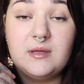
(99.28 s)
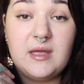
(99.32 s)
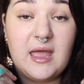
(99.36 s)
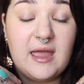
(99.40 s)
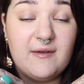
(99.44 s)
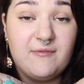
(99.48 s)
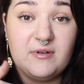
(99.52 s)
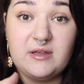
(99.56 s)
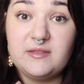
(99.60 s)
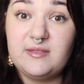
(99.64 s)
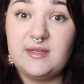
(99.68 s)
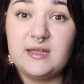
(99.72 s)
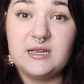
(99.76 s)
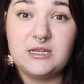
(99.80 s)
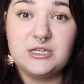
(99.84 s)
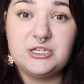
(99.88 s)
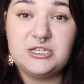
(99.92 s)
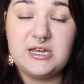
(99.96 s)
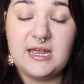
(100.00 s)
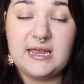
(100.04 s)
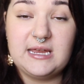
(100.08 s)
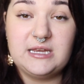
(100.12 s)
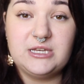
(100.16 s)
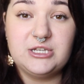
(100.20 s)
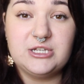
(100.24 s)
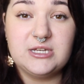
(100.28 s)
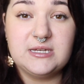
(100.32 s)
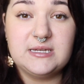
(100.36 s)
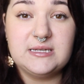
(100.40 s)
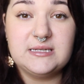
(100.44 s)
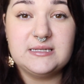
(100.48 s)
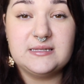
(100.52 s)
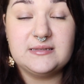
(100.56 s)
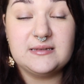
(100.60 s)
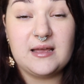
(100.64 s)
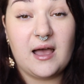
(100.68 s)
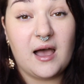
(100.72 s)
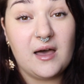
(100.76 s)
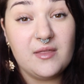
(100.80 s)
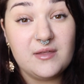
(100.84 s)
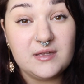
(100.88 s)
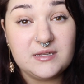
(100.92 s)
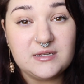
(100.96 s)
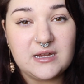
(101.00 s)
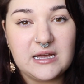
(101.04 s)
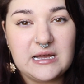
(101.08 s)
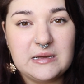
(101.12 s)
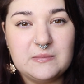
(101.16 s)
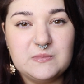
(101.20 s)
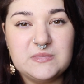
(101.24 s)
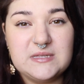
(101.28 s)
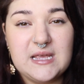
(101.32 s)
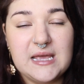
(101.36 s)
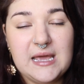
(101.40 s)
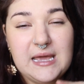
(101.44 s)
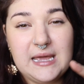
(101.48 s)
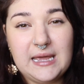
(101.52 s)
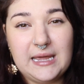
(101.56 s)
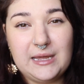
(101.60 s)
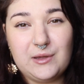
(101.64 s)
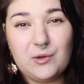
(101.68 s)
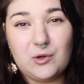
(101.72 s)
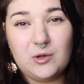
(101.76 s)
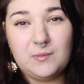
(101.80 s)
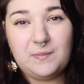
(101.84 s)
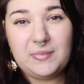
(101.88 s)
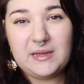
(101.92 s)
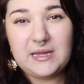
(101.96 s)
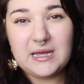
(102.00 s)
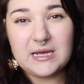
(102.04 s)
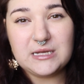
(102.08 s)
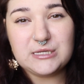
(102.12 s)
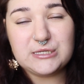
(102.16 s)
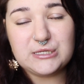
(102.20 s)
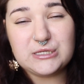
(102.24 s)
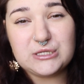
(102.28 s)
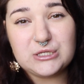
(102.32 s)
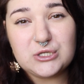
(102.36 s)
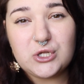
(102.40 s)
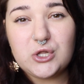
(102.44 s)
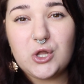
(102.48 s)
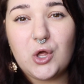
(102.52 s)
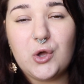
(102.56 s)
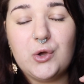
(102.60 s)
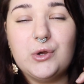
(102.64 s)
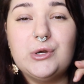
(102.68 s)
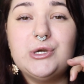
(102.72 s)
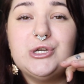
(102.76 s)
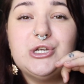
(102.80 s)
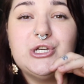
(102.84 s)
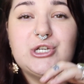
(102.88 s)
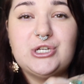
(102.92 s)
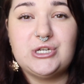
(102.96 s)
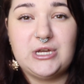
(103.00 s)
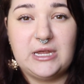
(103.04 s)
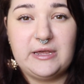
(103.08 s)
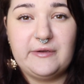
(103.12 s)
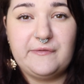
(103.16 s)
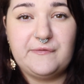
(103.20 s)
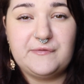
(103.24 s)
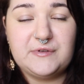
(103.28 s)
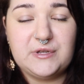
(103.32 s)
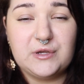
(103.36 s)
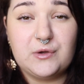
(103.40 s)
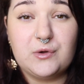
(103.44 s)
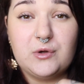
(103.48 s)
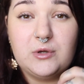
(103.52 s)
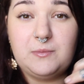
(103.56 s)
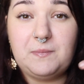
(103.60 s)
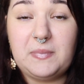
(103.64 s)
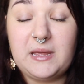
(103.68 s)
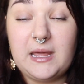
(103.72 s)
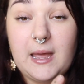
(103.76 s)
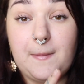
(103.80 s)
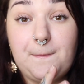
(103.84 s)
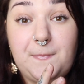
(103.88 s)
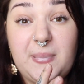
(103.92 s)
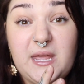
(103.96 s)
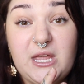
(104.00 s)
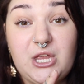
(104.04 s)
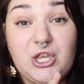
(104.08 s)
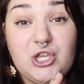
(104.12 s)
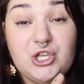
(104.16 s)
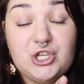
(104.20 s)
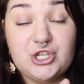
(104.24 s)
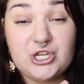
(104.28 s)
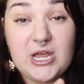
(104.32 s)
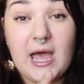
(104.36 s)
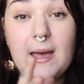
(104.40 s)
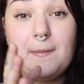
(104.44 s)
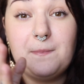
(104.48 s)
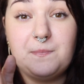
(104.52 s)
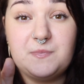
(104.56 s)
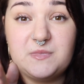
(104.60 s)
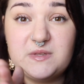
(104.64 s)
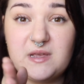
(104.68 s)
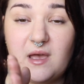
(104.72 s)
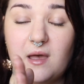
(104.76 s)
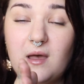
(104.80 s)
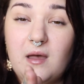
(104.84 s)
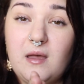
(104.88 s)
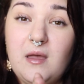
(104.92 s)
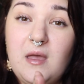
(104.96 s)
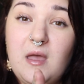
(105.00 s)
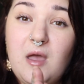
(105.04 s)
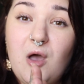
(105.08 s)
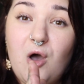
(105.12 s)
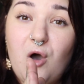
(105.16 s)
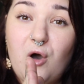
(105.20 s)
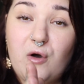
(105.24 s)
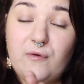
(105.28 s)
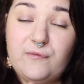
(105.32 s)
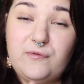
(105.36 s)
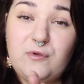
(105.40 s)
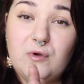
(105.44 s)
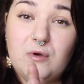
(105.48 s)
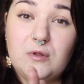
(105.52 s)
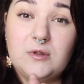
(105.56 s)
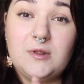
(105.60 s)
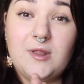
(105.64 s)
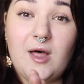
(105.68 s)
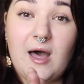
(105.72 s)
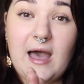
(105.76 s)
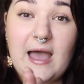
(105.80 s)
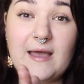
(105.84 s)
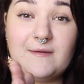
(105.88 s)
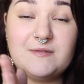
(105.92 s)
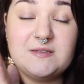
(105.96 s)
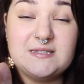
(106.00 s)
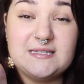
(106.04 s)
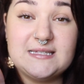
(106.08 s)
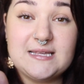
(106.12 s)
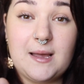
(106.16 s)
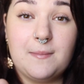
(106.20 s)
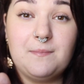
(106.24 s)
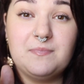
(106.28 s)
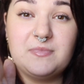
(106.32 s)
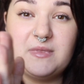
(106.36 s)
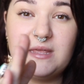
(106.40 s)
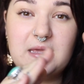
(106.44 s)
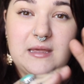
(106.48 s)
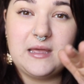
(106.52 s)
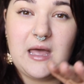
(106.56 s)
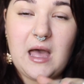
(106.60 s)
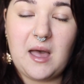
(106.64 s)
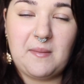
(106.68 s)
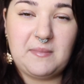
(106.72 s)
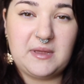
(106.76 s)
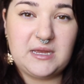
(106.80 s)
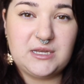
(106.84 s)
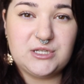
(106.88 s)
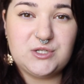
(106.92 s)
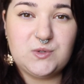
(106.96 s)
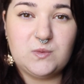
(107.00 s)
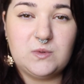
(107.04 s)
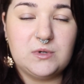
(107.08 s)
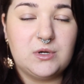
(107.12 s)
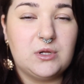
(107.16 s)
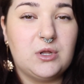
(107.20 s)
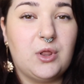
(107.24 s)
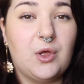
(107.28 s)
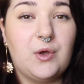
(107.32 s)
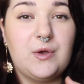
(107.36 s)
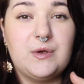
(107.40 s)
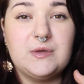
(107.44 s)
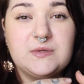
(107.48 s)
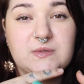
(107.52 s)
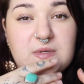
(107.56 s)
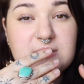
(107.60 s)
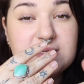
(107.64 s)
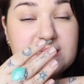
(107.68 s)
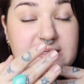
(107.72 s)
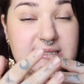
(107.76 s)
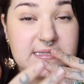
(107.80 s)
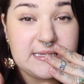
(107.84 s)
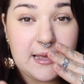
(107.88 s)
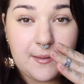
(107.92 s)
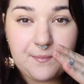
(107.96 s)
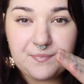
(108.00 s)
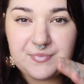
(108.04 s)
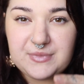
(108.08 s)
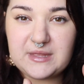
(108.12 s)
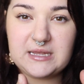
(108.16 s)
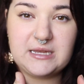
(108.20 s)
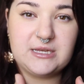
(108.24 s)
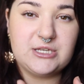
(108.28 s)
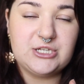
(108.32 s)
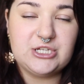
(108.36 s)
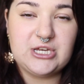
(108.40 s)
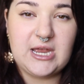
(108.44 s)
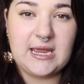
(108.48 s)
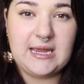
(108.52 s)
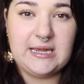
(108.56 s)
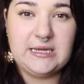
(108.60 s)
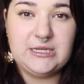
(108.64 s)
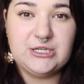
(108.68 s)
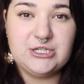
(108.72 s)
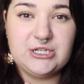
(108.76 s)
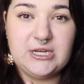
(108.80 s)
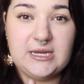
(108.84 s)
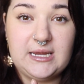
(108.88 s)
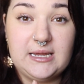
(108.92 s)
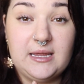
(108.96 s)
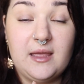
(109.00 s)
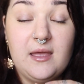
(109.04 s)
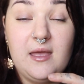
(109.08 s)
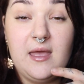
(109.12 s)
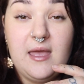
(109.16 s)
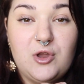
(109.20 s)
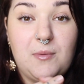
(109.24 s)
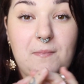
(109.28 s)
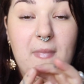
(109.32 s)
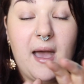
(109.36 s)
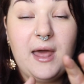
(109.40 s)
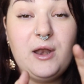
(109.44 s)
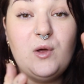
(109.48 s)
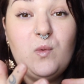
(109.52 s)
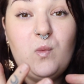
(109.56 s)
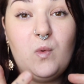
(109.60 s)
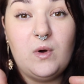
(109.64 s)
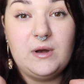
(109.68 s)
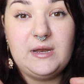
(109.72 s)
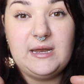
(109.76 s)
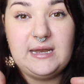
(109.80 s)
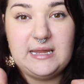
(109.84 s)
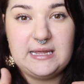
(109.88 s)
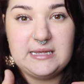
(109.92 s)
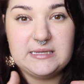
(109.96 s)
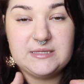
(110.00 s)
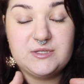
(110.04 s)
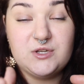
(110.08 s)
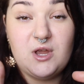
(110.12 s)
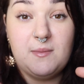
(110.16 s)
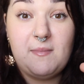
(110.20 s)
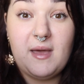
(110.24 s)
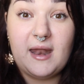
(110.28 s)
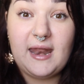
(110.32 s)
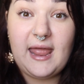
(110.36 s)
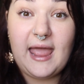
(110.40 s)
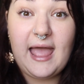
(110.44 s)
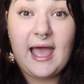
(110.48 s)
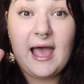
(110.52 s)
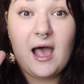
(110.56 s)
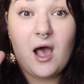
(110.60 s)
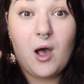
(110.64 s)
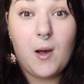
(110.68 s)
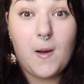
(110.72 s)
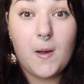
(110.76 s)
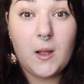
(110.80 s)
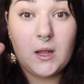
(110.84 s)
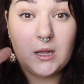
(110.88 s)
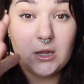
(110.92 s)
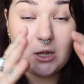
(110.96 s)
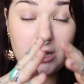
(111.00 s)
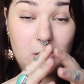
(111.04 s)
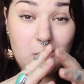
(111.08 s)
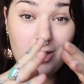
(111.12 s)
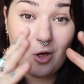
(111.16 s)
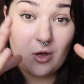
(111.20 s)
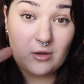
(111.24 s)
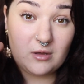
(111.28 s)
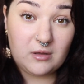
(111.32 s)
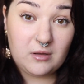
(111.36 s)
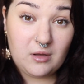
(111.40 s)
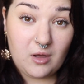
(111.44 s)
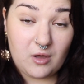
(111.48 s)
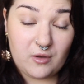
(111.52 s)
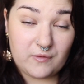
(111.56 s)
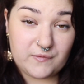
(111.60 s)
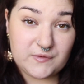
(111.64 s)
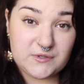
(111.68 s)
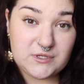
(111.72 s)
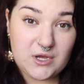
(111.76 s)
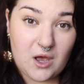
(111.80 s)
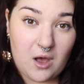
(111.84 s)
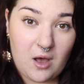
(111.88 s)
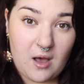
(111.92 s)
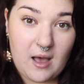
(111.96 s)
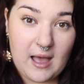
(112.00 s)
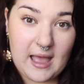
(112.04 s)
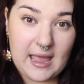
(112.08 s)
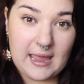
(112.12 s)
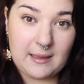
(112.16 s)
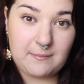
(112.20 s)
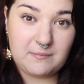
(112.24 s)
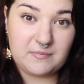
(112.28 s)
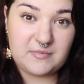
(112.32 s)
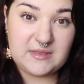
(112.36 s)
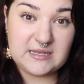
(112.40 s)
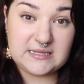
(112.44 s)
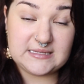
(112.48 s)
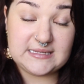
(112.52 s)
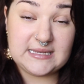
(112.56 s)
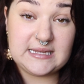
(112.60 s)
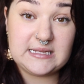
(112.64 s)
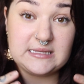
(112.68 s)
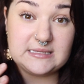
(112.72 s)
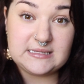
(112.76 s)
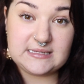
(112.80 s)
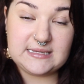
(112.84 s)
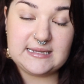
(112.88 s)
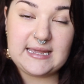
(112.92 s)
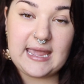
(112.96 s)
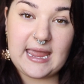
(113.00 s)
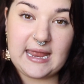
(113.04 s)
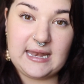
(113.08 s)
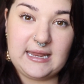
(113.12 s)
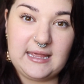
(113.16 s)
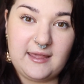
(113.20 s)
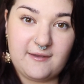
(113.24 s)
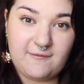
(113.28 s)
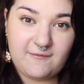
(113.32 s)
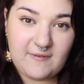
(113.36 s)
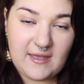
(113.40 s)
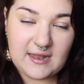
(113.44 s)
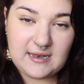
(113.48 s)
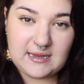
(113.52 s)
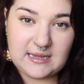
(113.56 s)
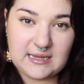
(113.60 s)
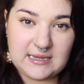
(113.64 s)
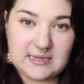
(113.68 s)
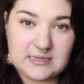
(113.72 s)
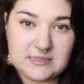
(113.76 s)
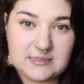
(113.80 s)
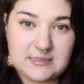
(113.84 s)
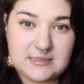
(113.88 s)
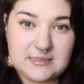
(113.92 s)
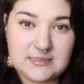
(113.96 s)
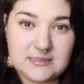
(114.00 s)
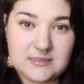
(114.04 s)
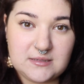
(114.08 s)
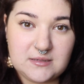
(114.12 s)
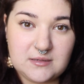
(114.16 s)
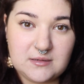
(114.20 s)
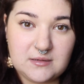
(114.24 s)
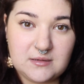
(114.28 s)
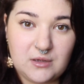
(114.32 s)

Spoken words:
everything changes. Other times it could be a slow shift. It could be a big chapter of your life, something coming to a close or something changing. No matter what it is, no matter how long of time this instigating event is,